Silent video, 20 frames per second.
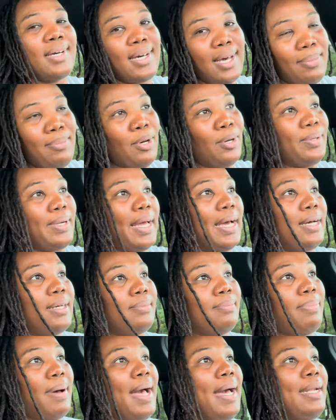come on now,
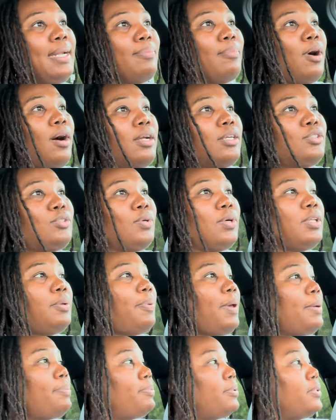buying up all the toilet
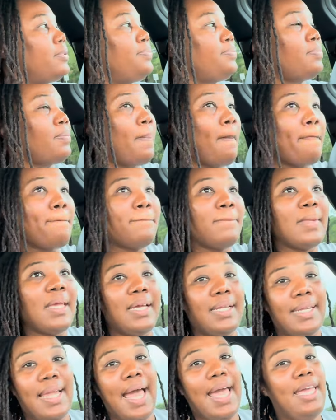paper.
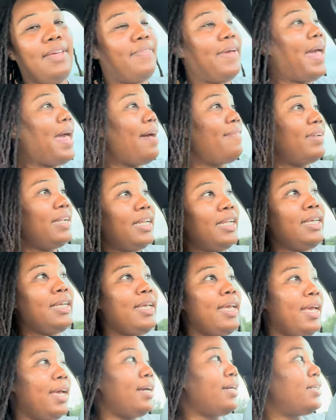Not even having any
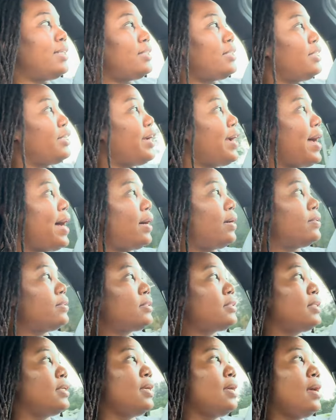canned goods in their
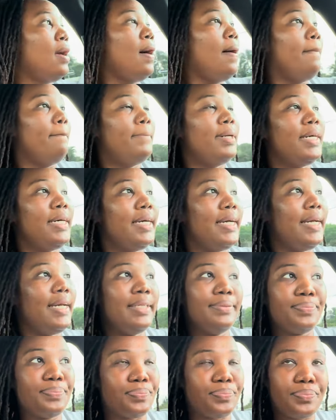house.
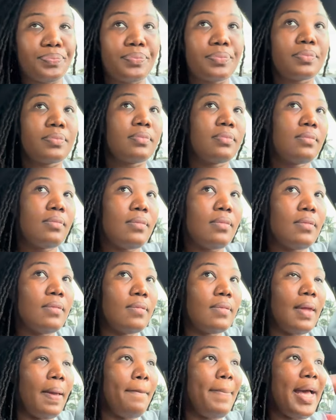But
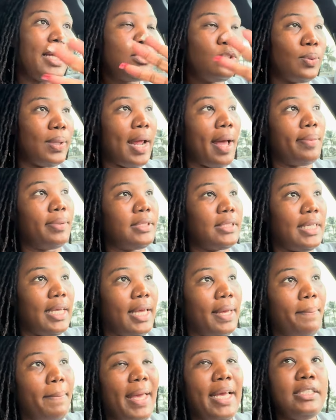back to what I was
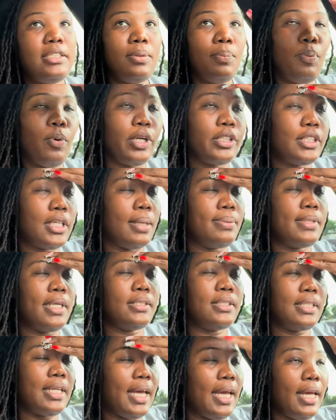saying. Made some pork chops
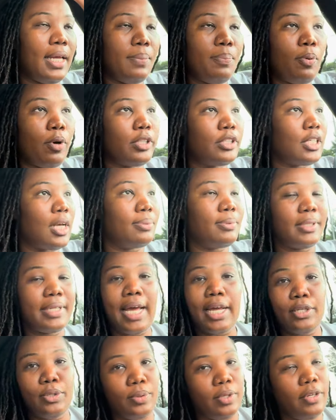yesterday. Pork chops are
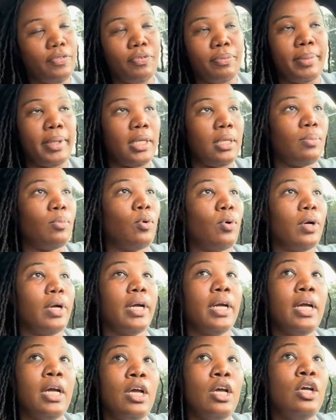not doing it for me
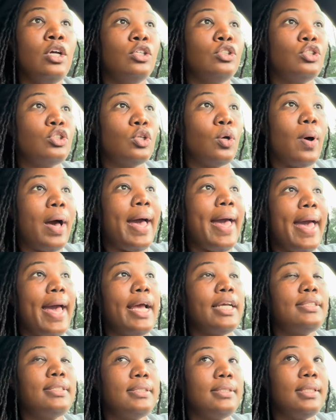anymore. So I
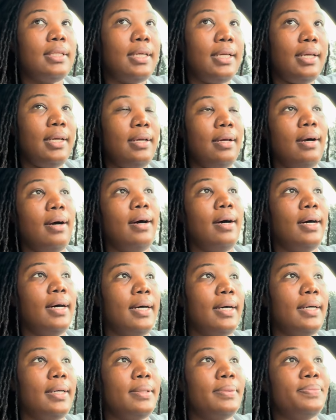actually
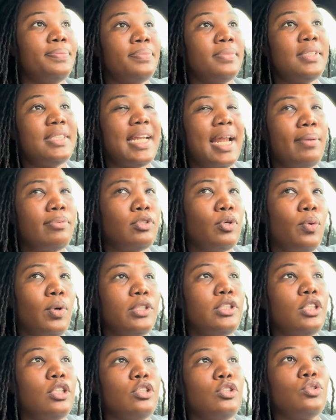um, said I was
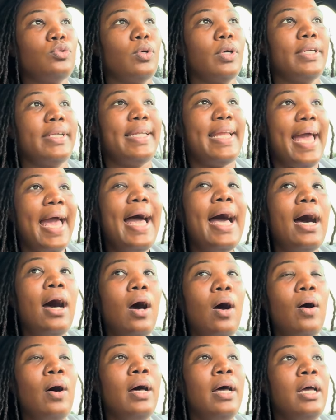going to the store
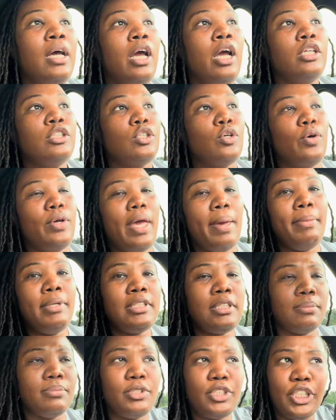now to get me
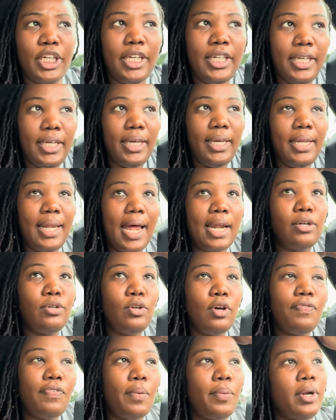some chicken. I don't
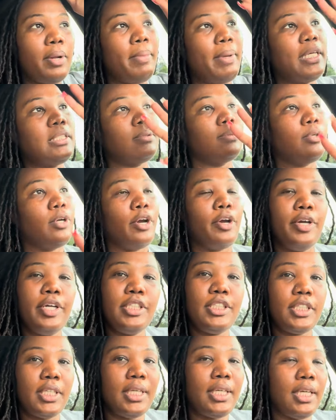know if I want to make some curry
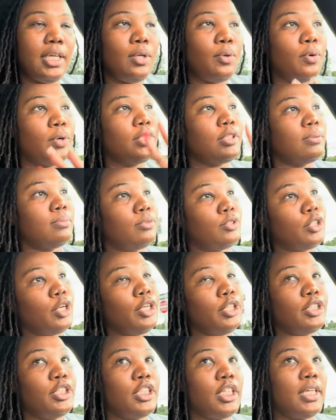chicken or some
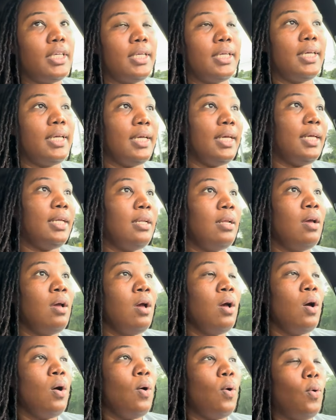jerk
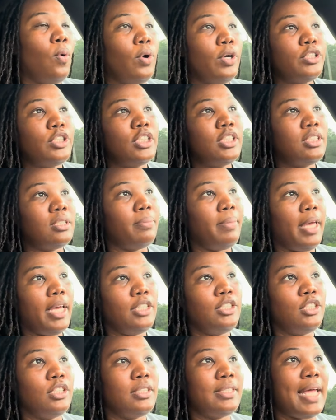chicken or just some
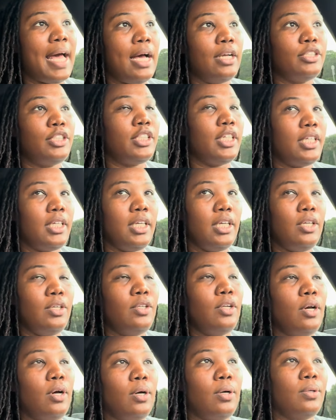Haitian style chicken, you
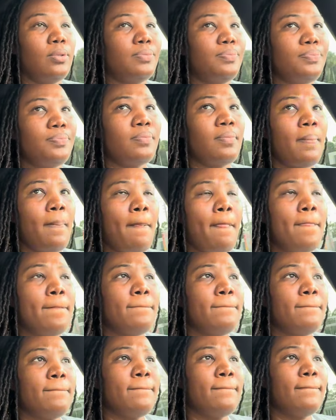know,
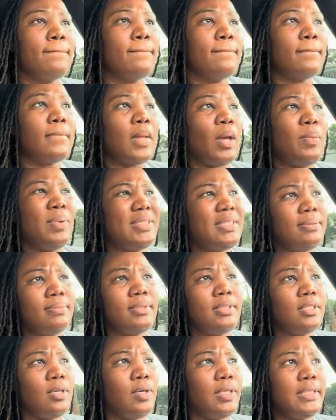with some
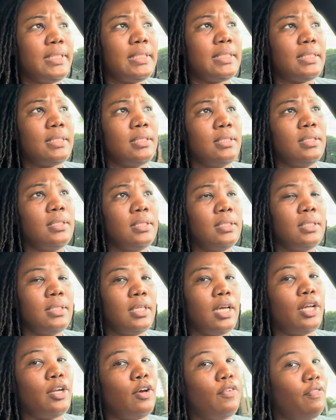sauce.
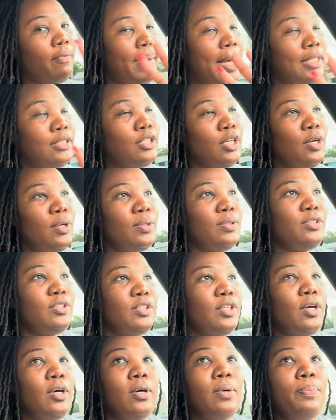I know for my zoes, you
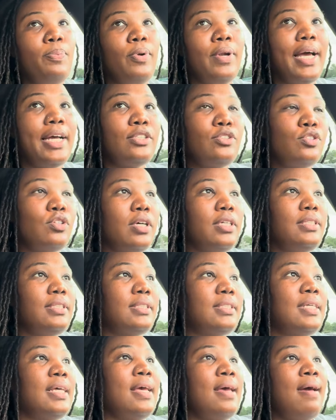know, pulak
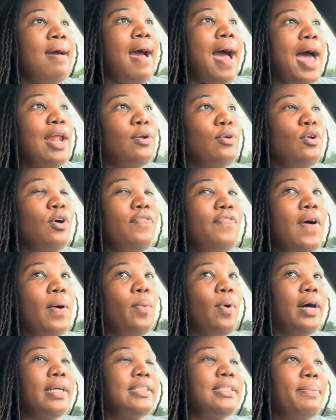sauce. I don't know if I
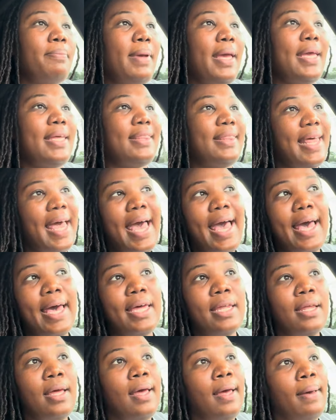want to make
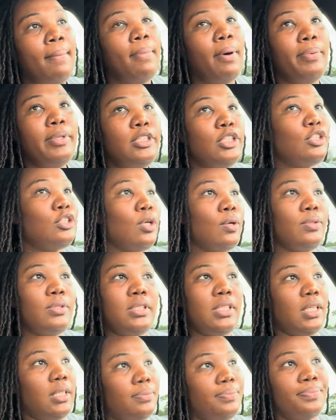that, but we're just going to
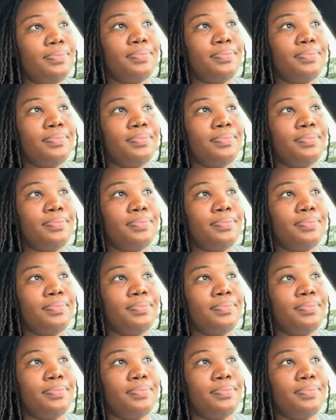see.